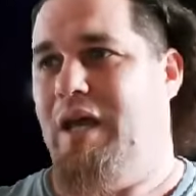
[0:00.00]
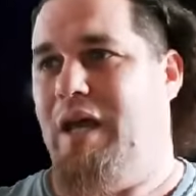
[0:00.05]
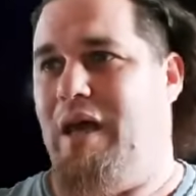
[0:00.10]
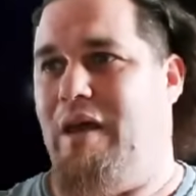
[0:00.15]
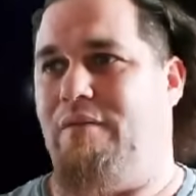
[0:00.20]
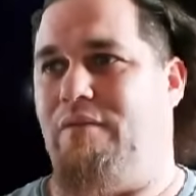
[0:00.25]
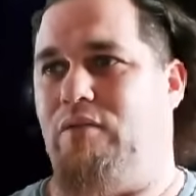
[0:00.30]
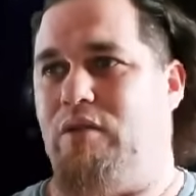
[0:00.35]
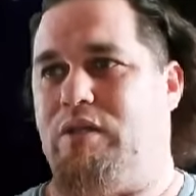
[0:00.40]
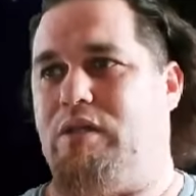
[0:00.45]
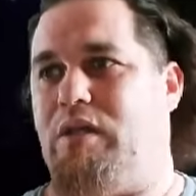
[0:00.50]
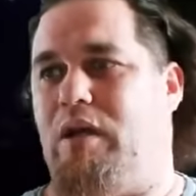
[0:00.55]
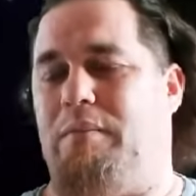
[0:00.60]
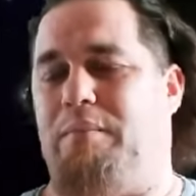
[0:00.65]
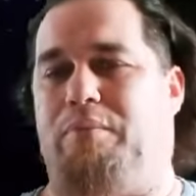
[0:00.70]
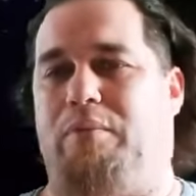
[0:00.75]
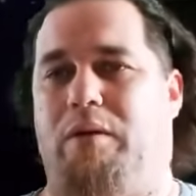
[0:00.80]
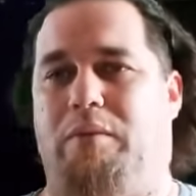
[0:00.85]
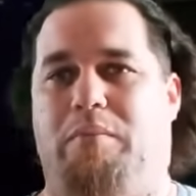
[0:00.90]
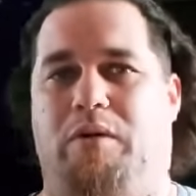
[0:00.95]
Every
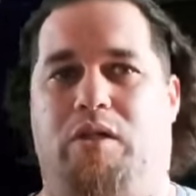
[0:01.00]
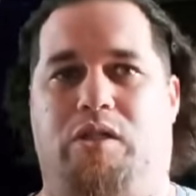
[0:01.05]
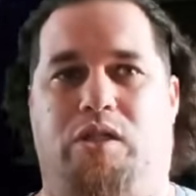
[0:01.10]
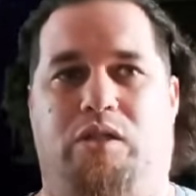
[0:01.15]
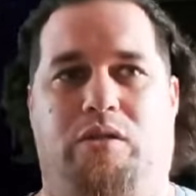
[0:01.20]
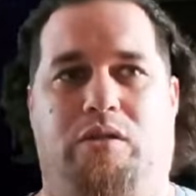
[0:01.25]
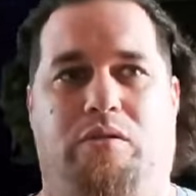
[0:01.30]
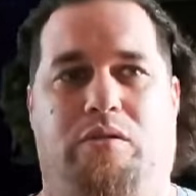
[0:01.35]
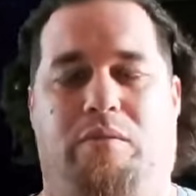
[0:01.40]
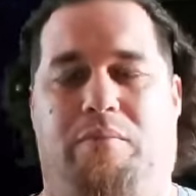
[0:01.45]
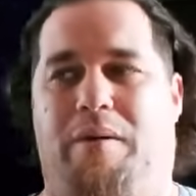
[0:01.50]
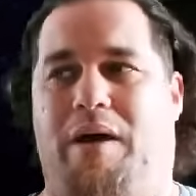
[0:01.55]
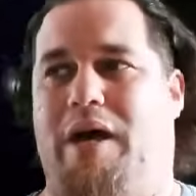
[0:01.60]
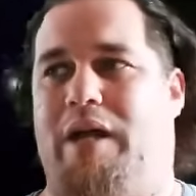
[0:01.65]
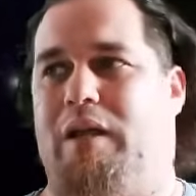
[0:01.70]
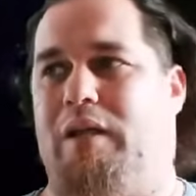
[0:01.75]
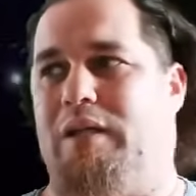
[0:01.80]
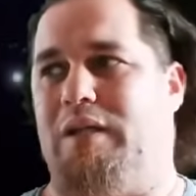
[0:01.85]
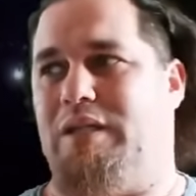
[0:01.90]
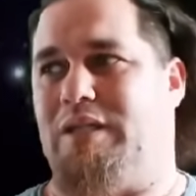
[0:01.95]
time pretty much you do the
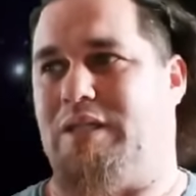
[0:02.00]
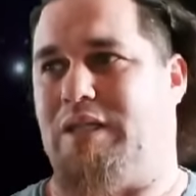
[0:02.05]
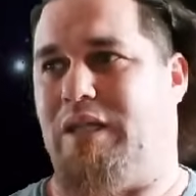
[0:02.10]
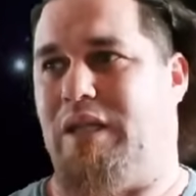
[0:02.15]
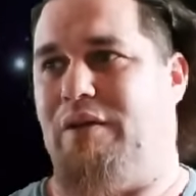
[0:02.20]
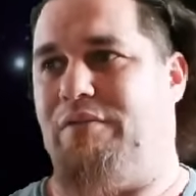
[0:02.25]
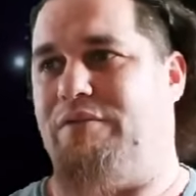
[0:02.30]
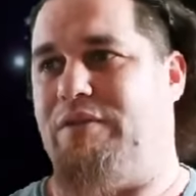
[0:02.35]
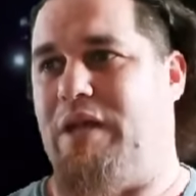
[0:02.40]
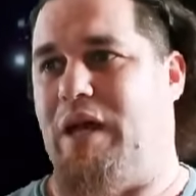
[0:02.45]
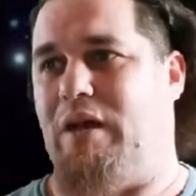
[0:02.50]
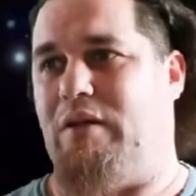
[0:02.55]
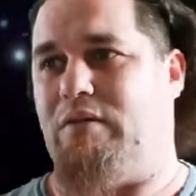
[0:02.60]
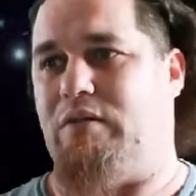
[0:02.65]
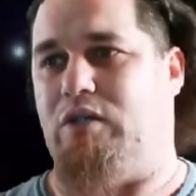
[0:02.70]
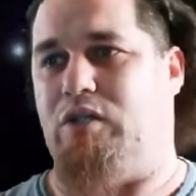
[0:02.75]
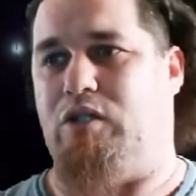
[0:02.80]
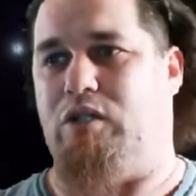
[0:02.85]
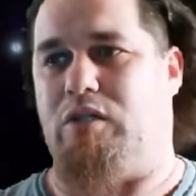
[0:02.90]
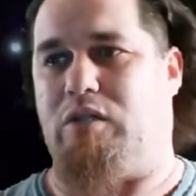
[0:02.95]
battle, it's left down
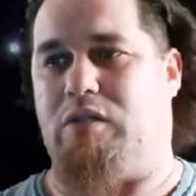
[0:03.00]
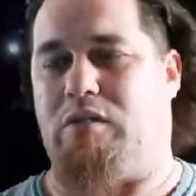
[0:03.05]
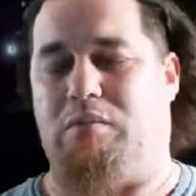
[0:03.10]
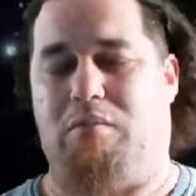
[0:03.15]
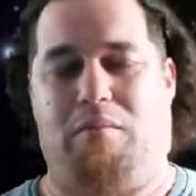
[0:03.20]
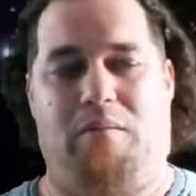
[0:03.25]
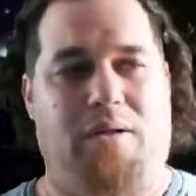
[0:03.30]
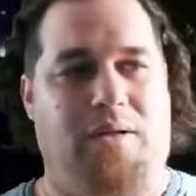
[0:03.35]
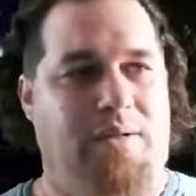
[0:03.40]
to just